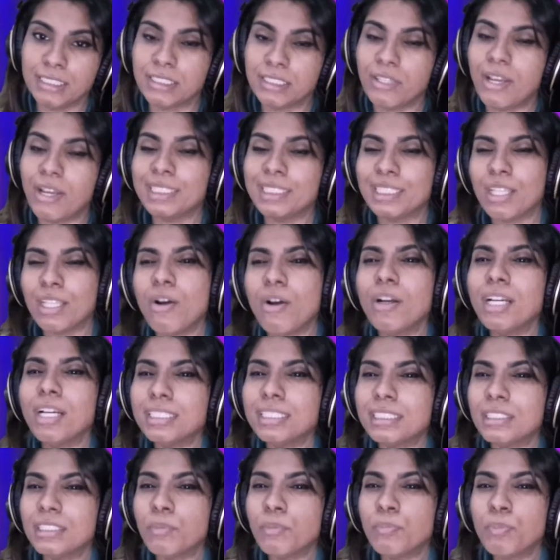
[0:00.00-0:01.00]
So as long
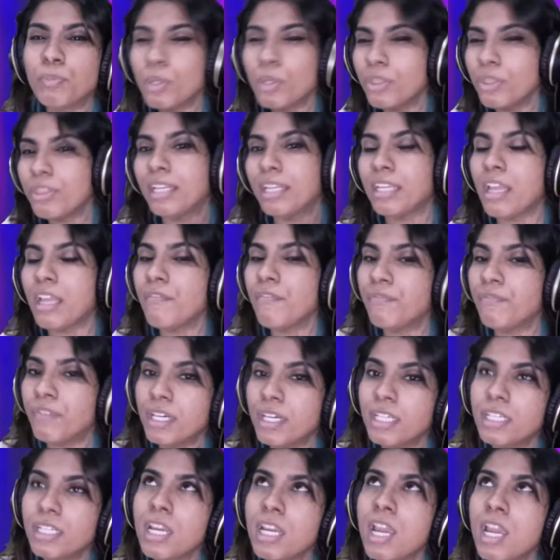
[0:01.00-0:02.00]
as you put that
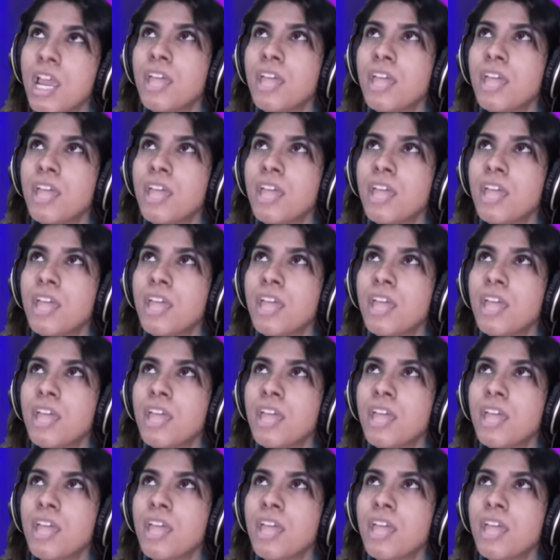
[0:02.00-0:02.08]
effort,